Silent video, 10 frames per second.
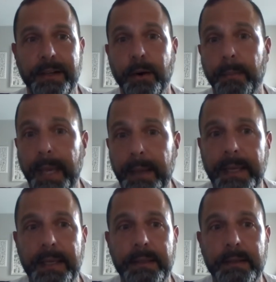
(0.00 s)
you know,
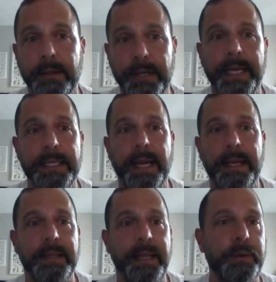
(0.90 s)
maybe learning a
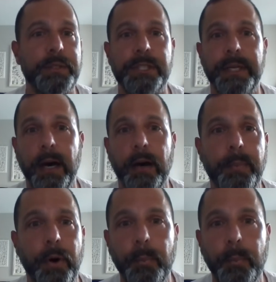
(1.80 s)
second language could help